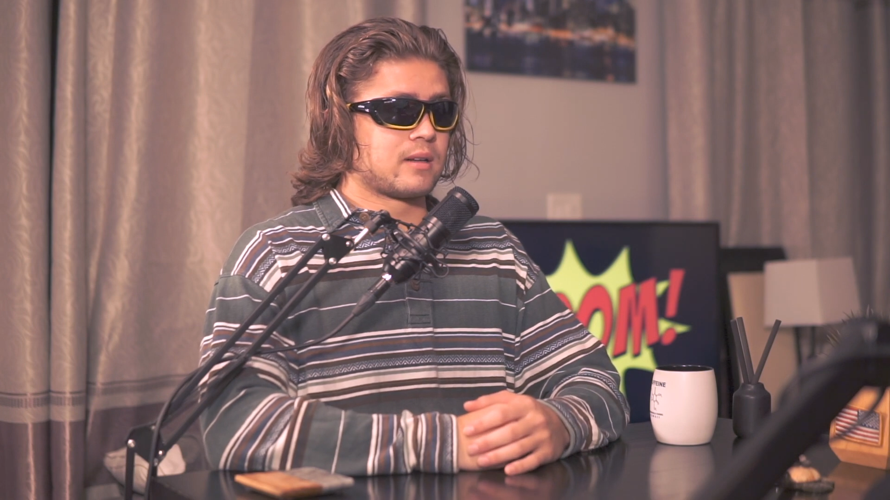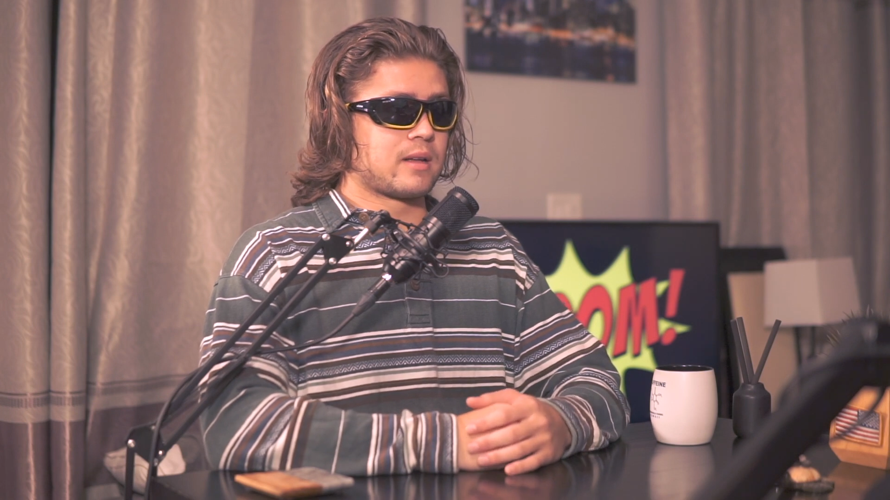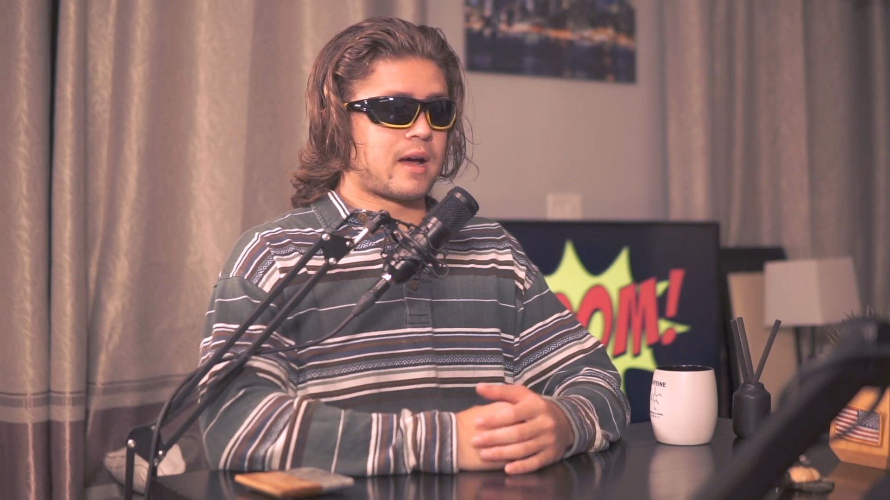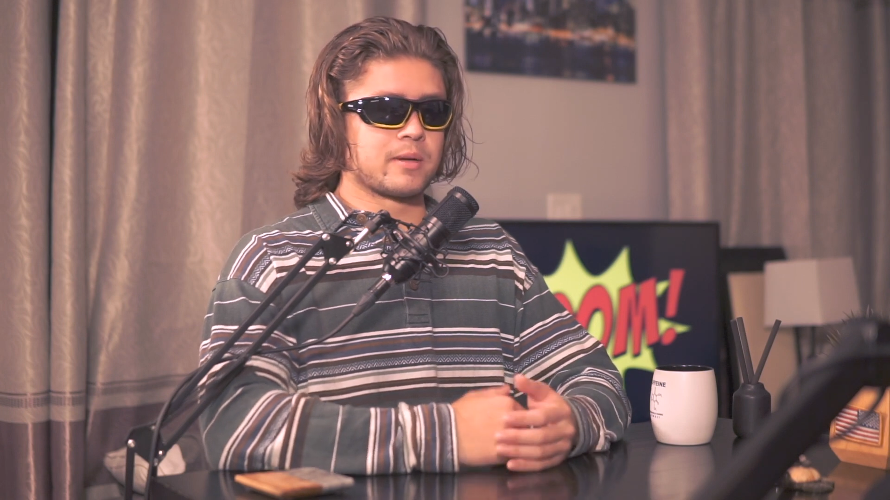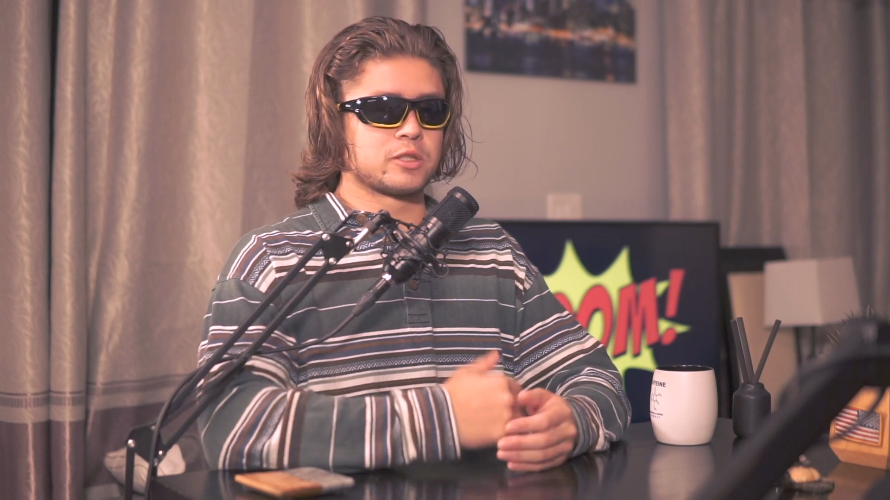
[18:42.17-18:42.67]

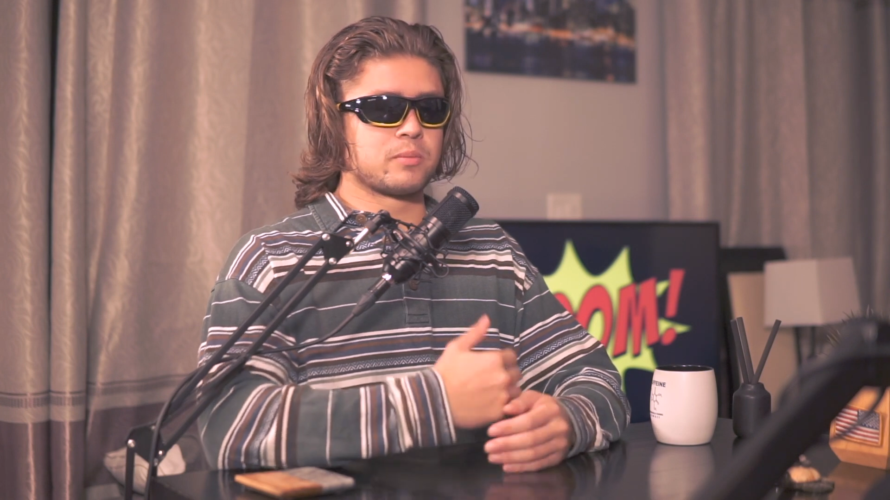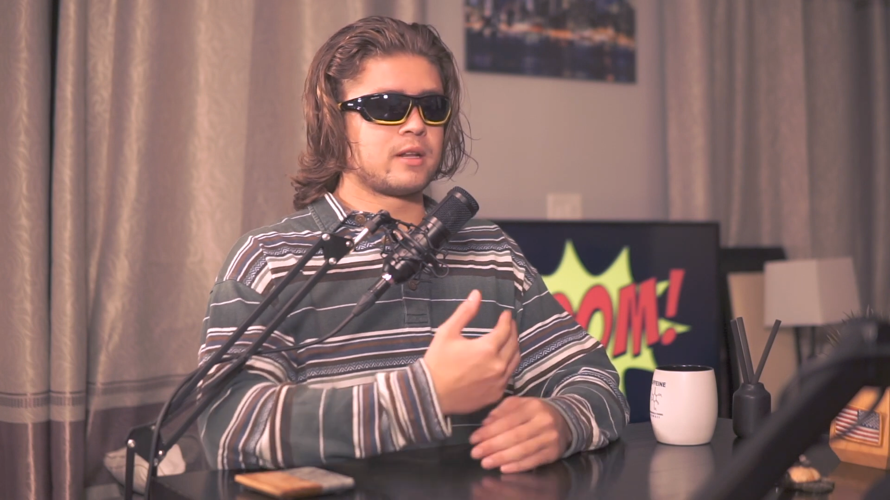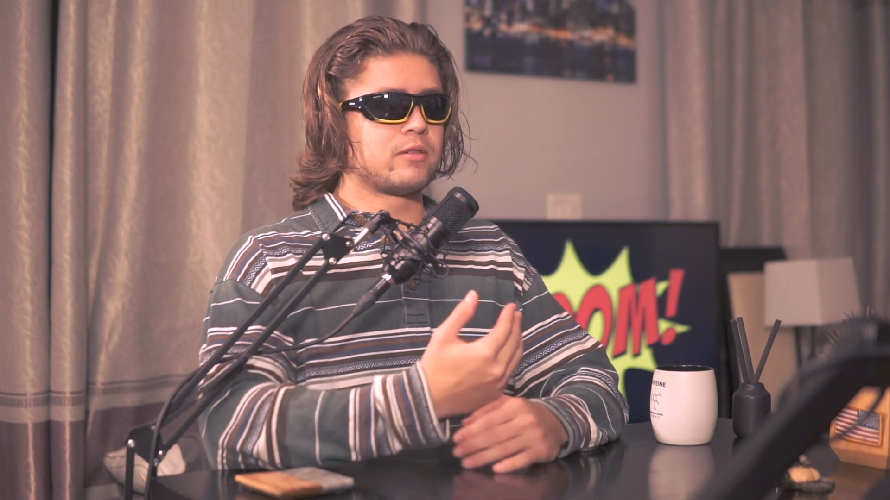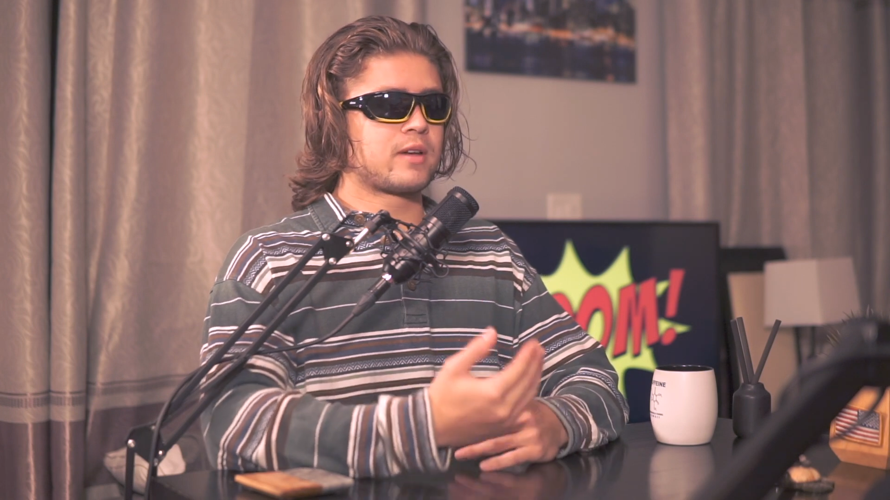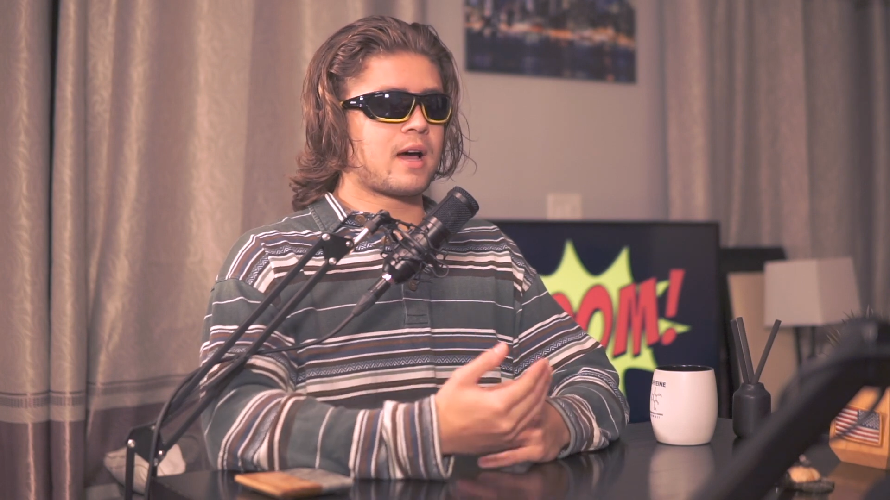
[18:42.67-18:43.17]
How much
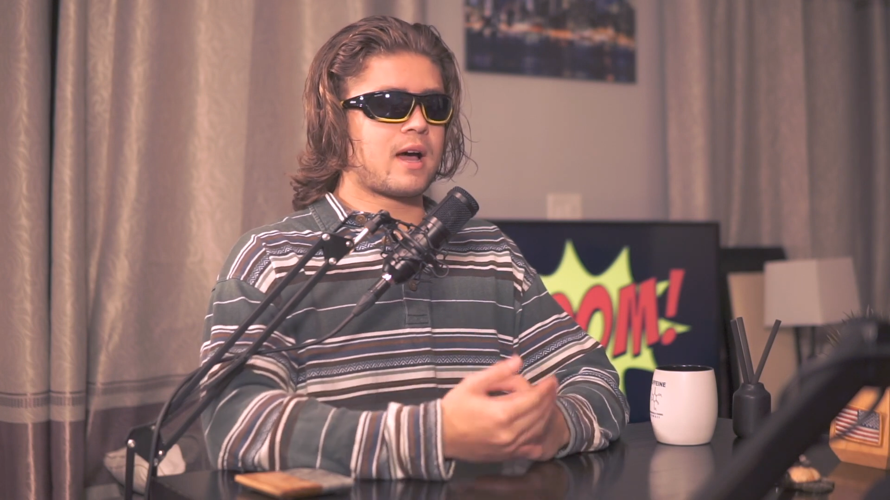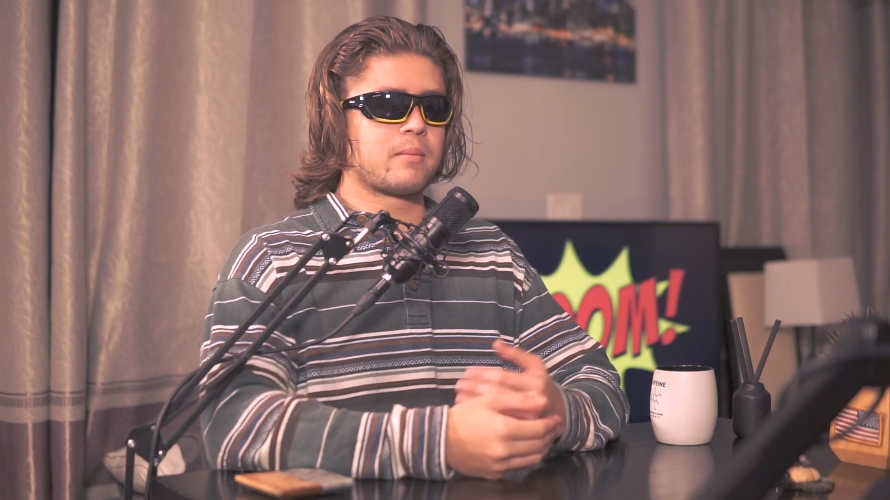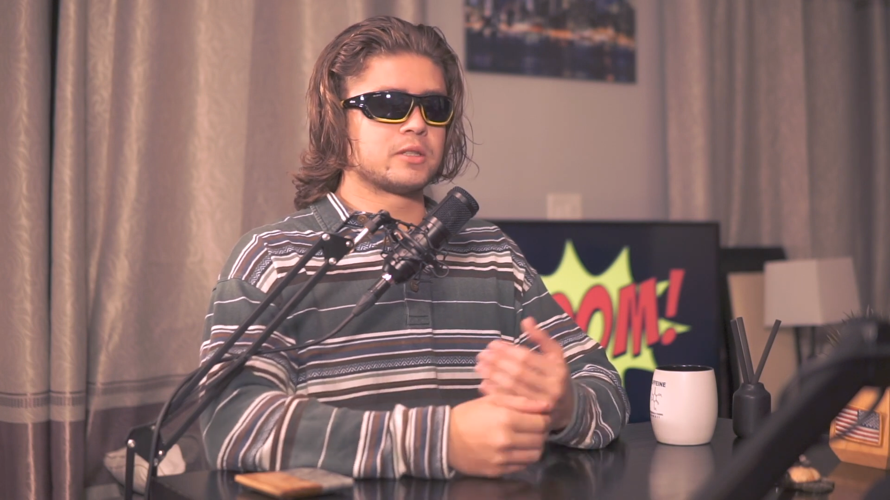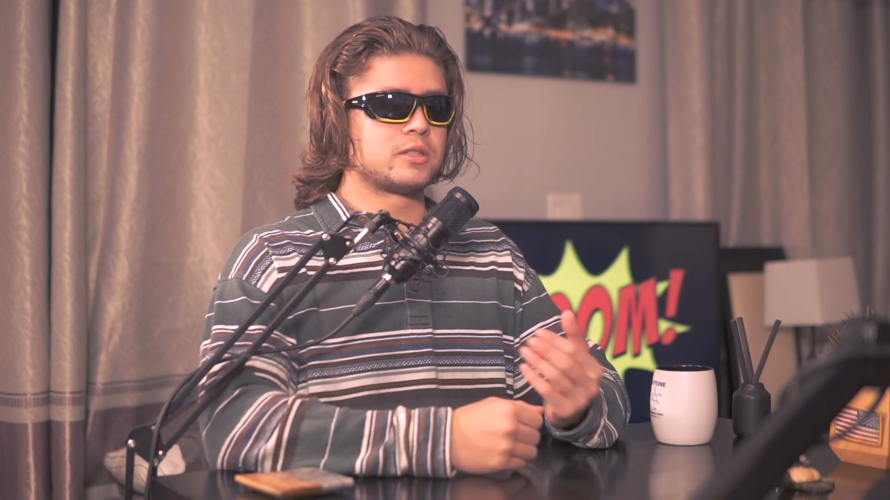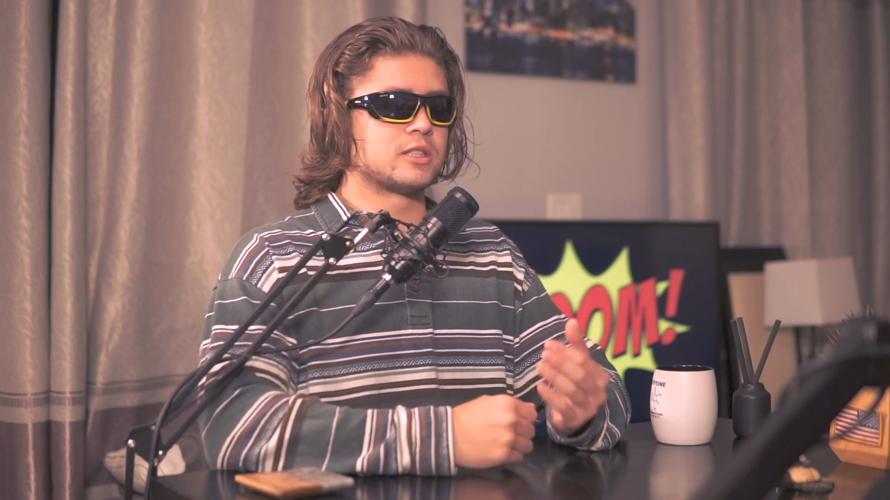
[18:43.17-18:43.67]
money you've got, how
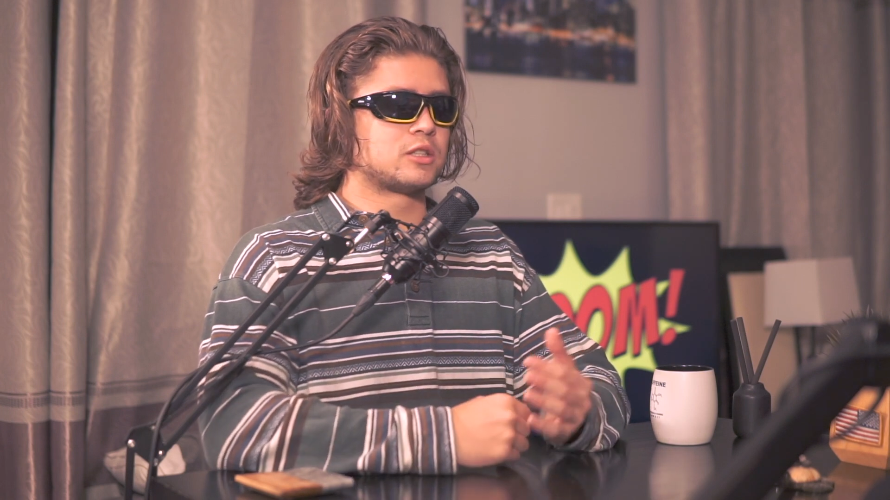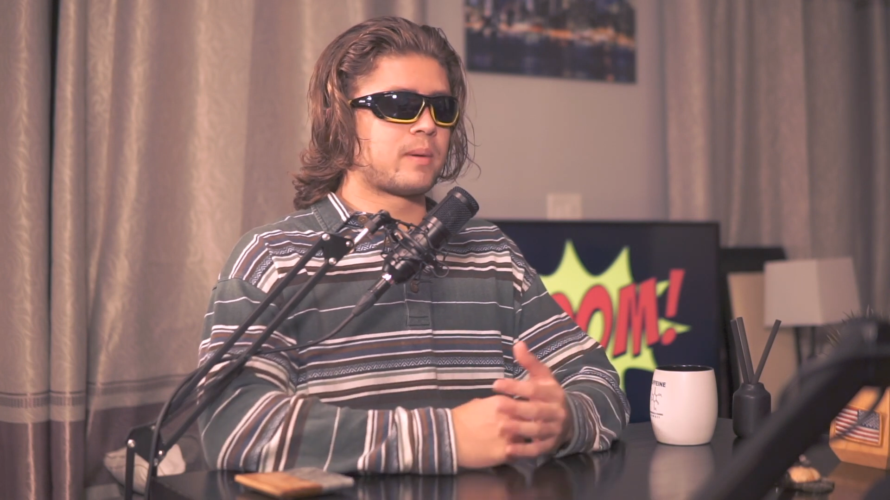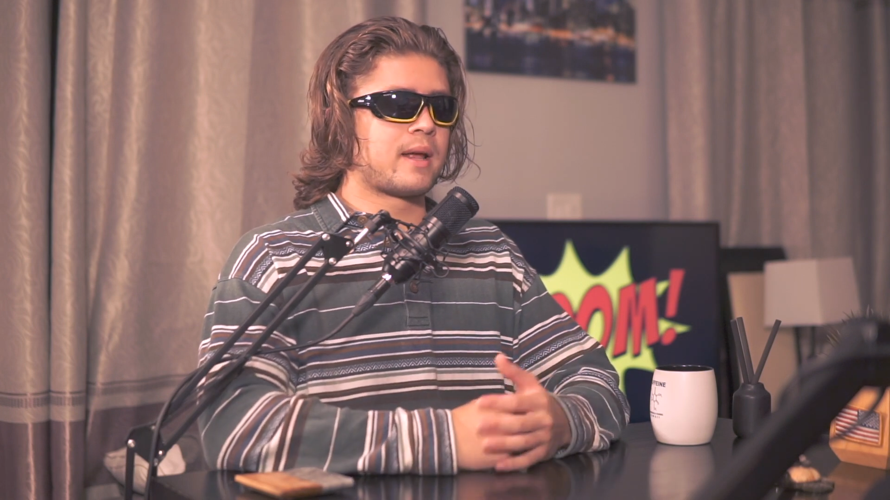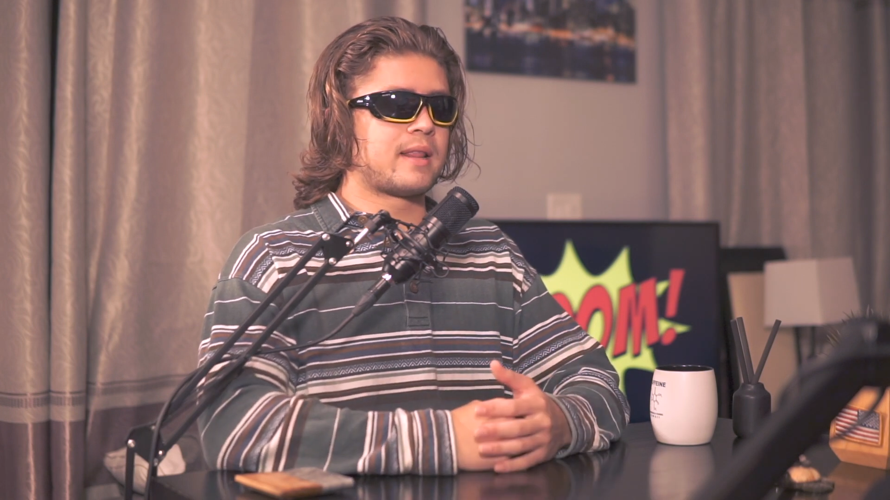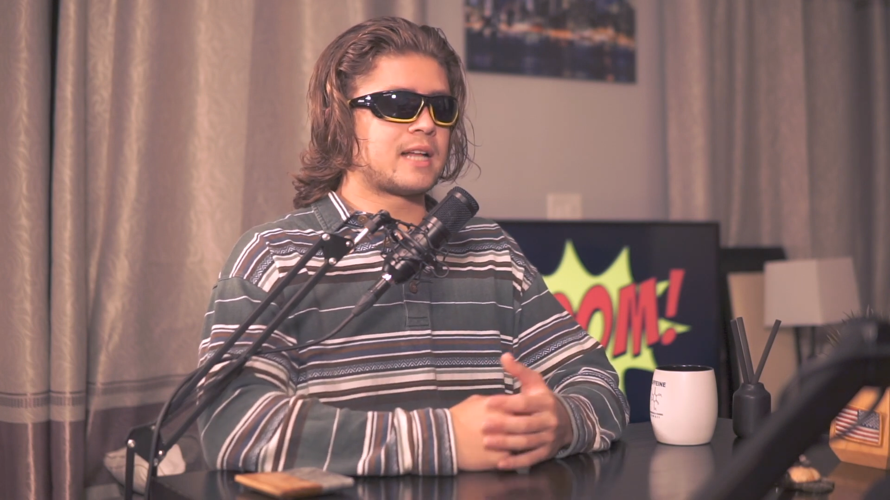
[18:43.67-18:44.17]
much you can spend.